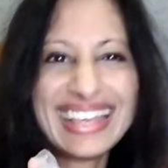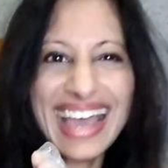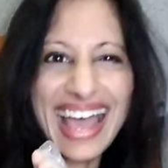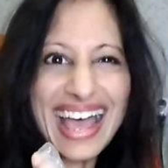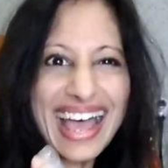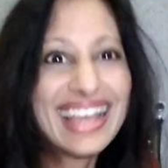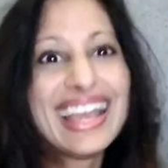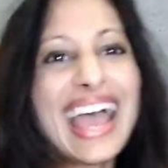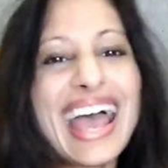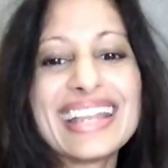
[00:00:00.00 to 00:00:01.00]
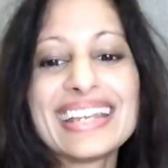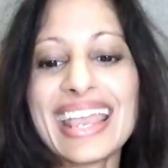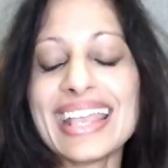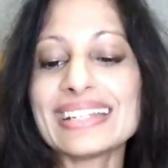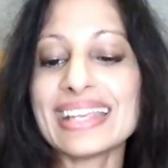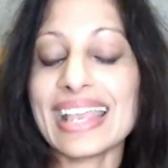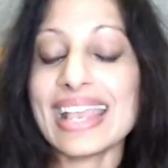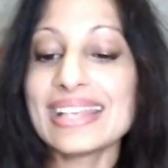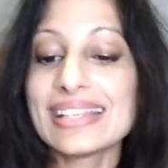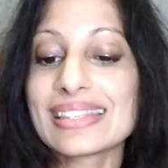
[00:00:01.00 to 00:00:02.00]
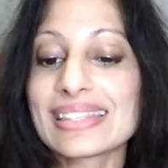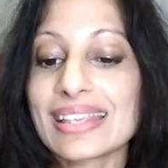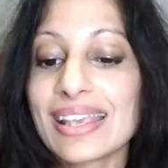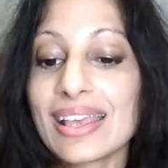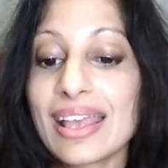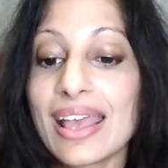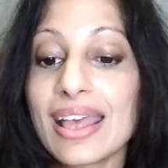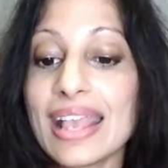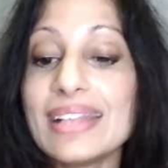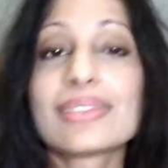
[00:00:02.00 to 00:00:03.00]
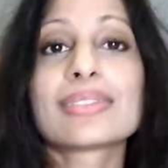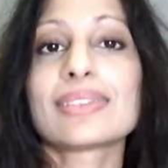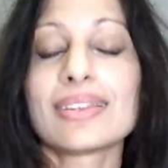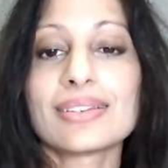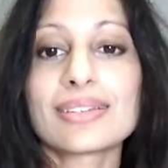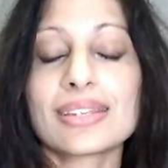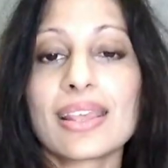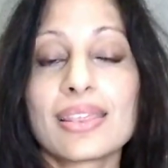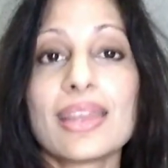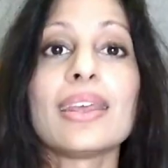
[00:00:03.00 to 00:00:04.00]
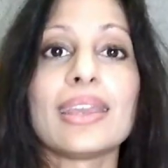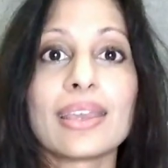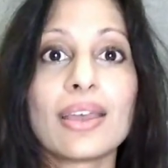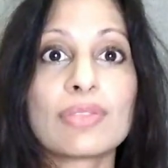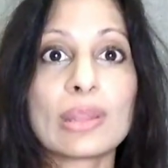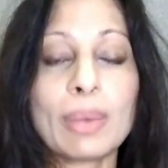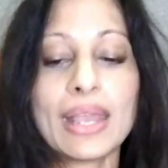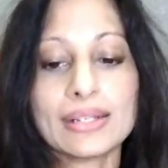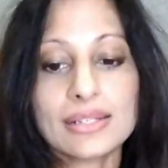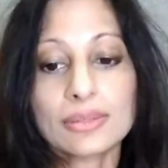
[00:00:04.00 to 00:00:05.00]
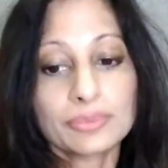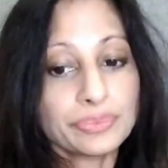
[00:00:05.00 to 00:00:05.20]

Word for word: yeah, and it is instant thinning of the paint